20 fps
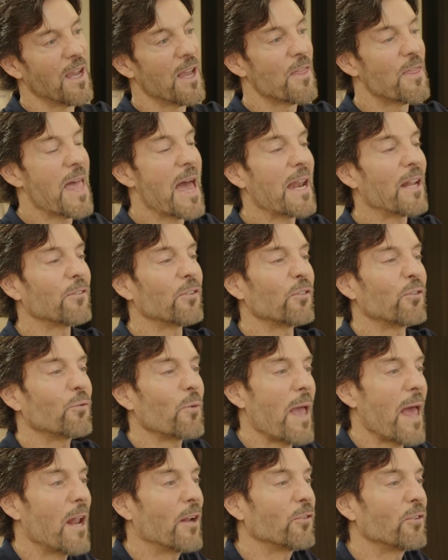That is a
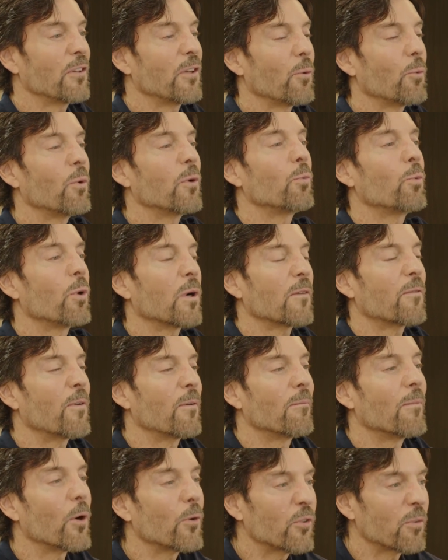strategy that would work for
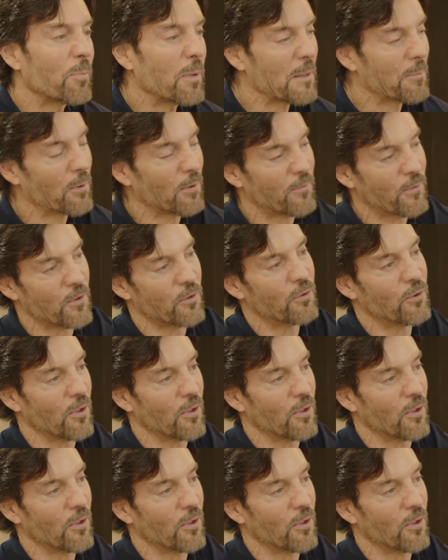most people for sure.